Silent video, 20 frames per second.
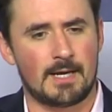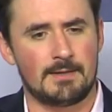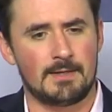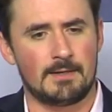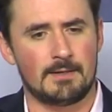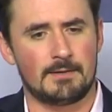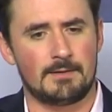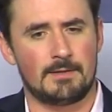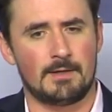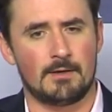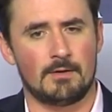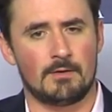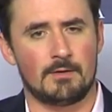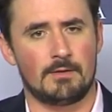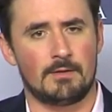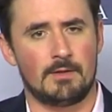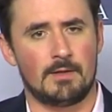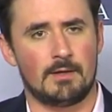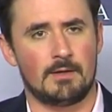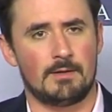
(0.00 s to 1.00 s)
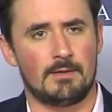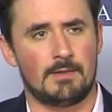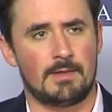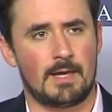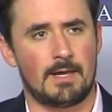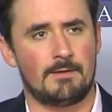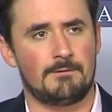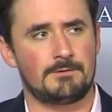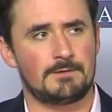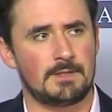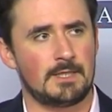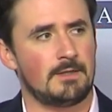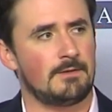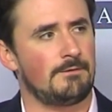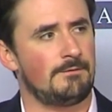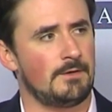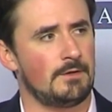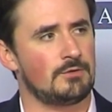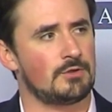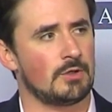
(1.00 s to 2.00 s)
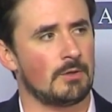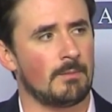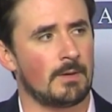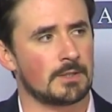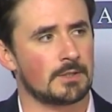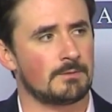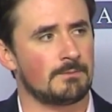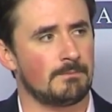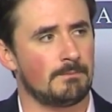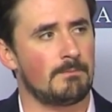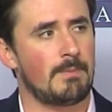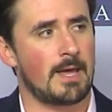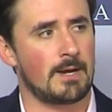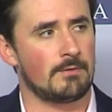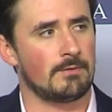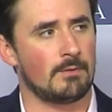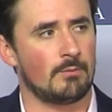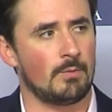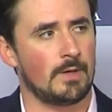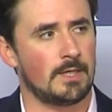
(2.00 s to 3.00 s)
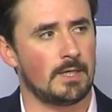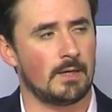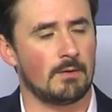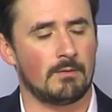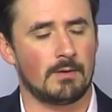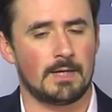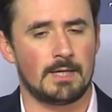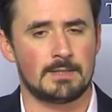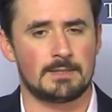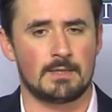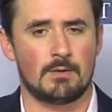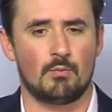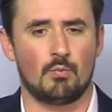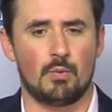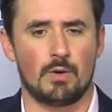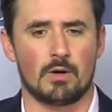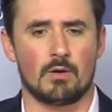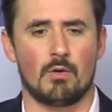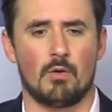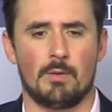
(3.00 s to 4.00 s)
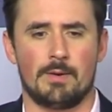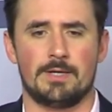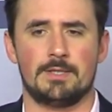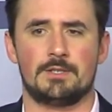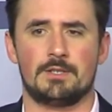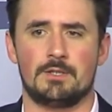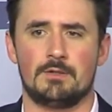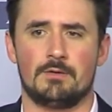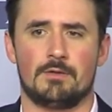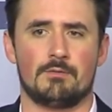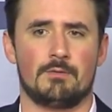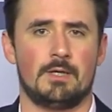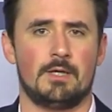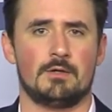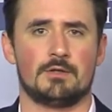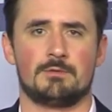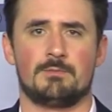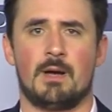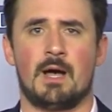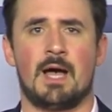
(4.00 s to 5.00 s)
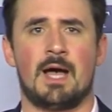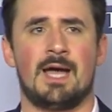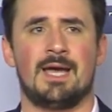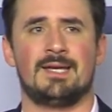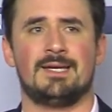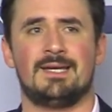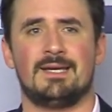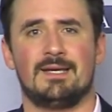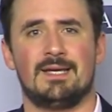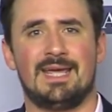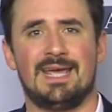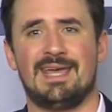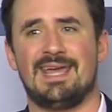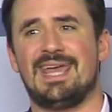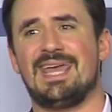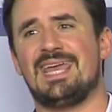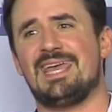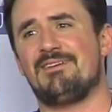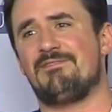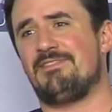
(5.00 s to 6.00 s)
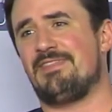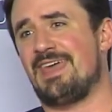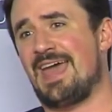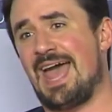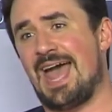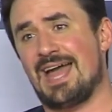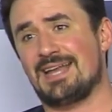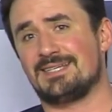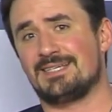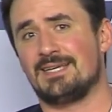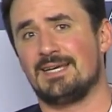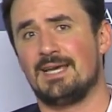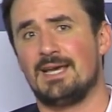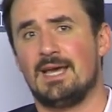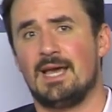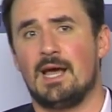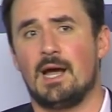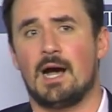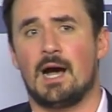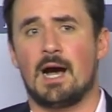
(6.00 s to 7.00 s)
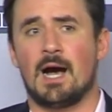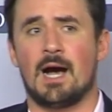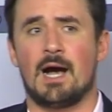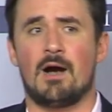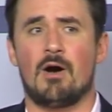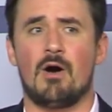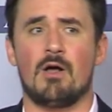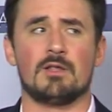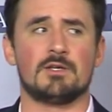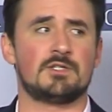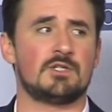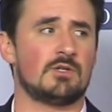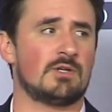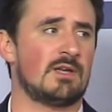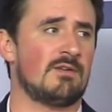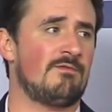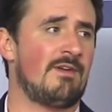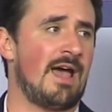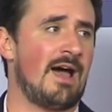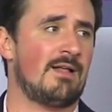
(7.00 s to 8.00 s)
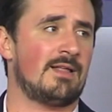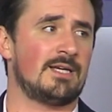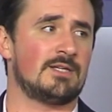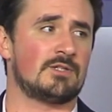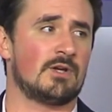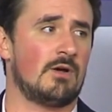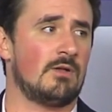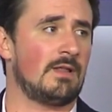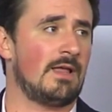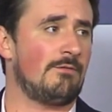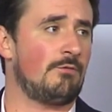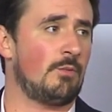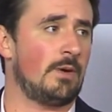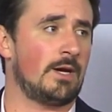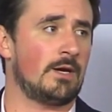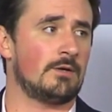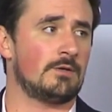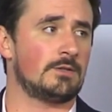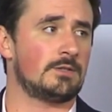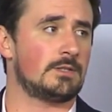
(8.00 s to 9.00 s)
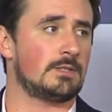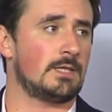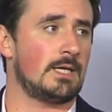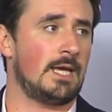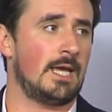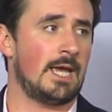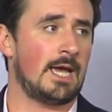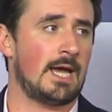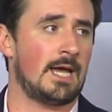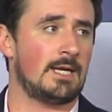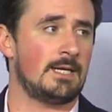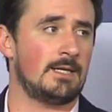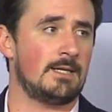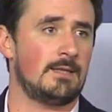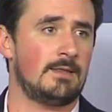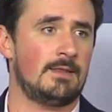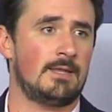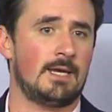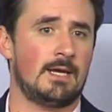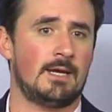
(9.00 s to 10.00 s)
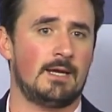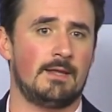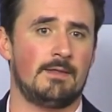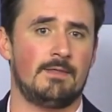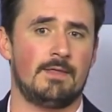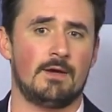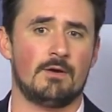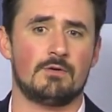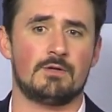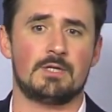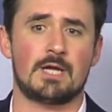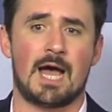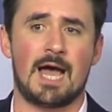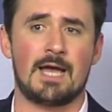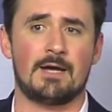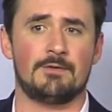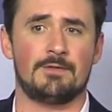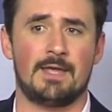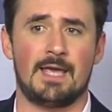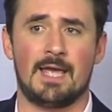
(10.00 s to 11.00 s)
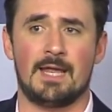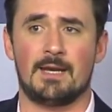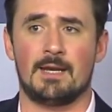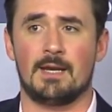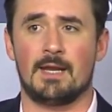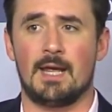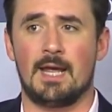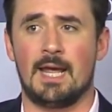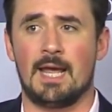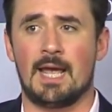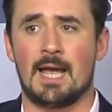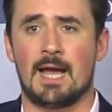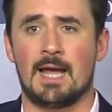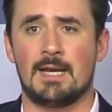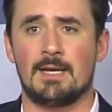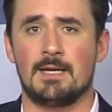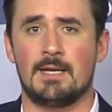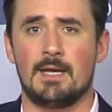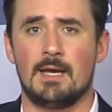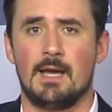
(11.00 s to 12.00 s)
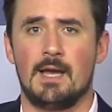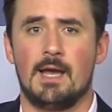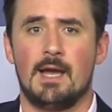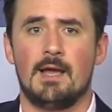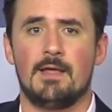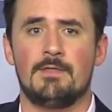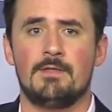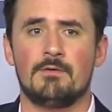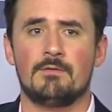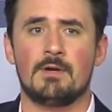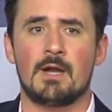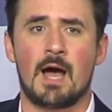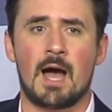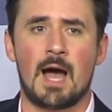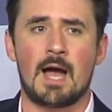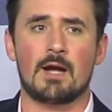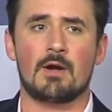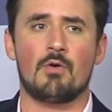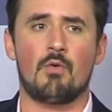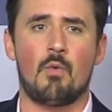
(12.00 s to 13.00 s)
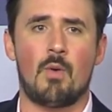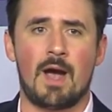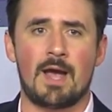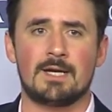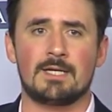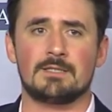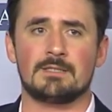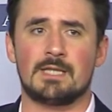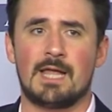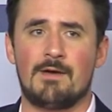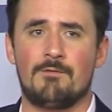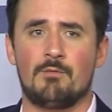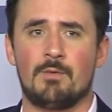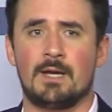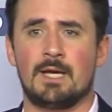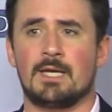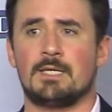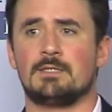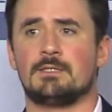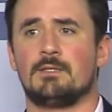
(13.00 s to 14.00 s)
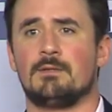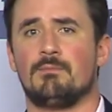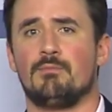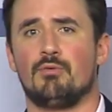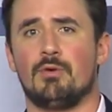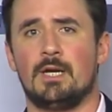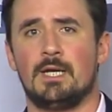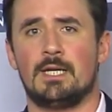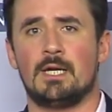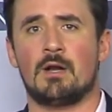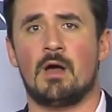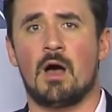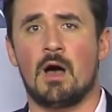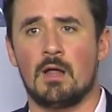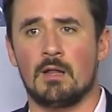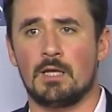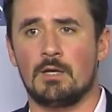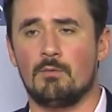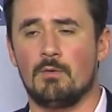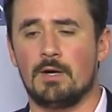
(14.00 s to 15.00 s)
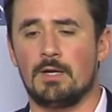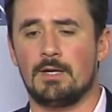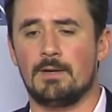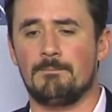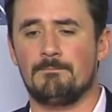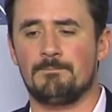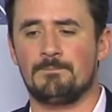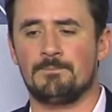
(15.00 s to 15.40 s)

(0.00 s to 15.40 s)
I think they're, they they see the future much better than we do. Is that we're always two three years behind, if that. Uh, all Silicon Valley is all left wingers, and they they're dialed in, and they're not quite as left wing as the breed in Hollywood